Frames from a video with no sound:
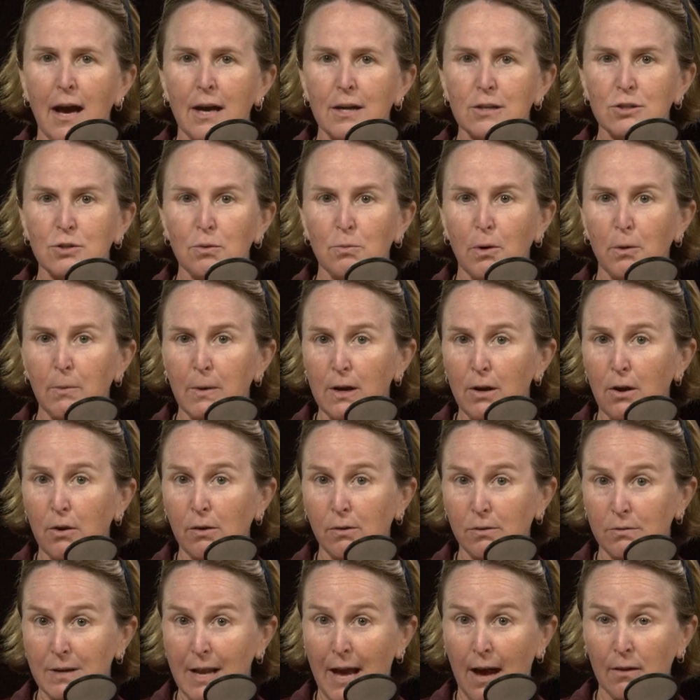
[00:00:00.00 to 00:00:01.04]
So what we
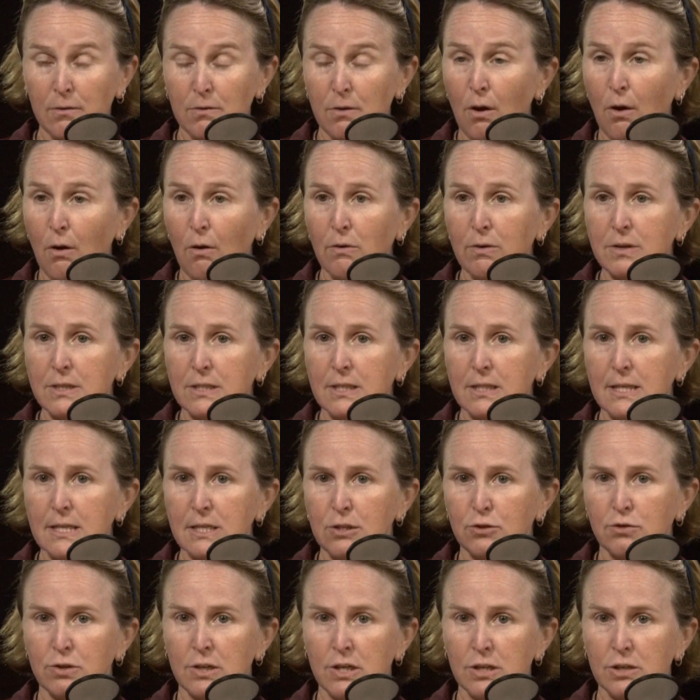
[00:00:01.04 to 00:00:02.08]
now know is these
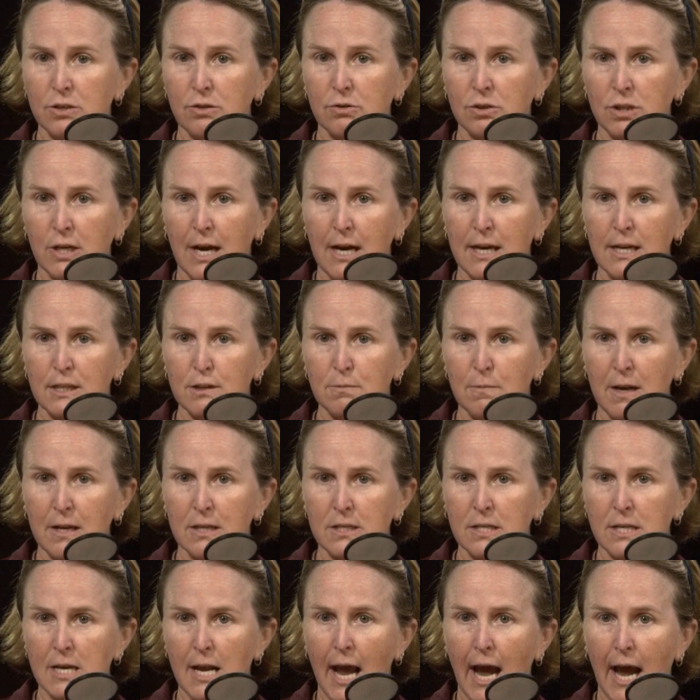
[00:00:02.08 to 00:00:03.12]
traditional Chinese
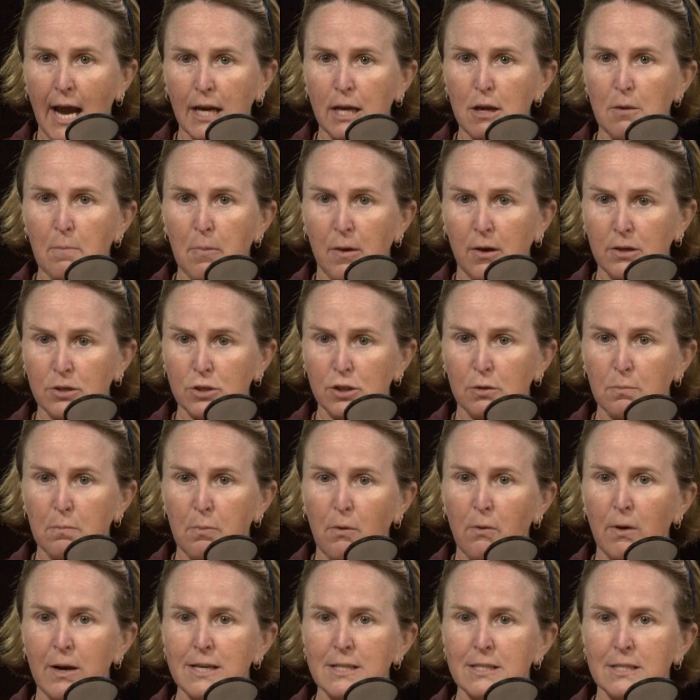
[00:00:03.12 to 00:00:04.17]
medicine acupuncture
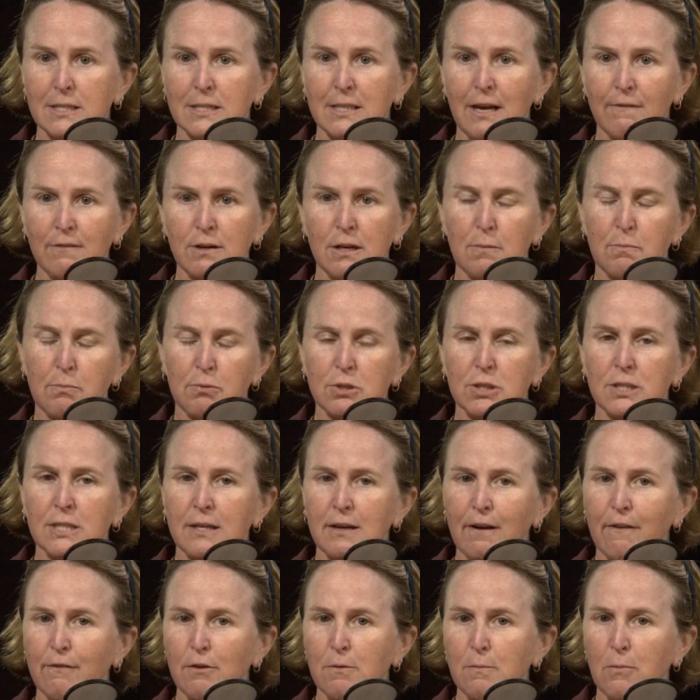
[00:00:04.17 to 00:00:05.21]
points,
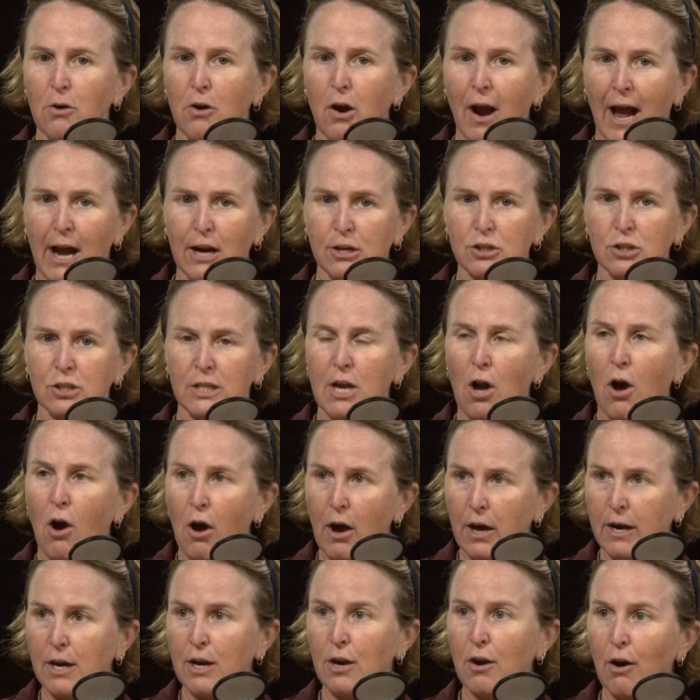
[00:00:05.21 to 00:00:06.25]
70% of them are actually
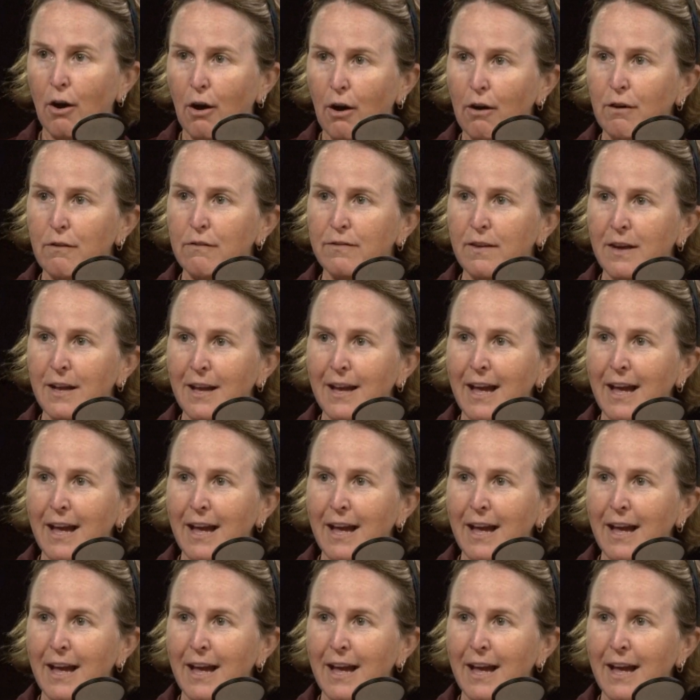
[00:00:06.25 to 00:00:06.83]
on a nerve.